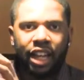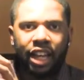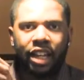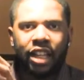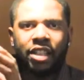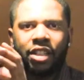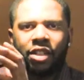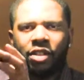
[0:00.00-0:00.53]
And
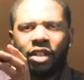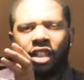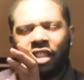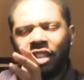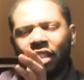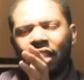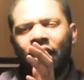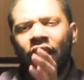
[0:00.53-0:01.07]
this
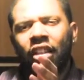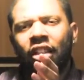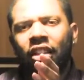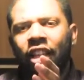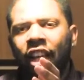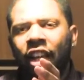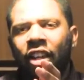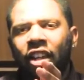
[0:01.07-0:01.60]
is another
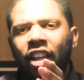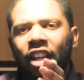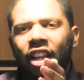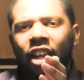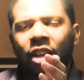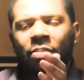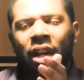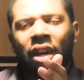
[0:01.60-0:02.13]
thing
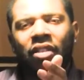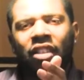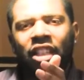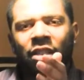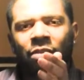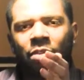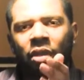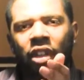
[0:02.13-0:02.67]
about
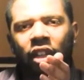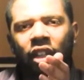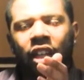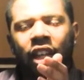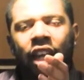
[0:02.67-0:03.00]
this book.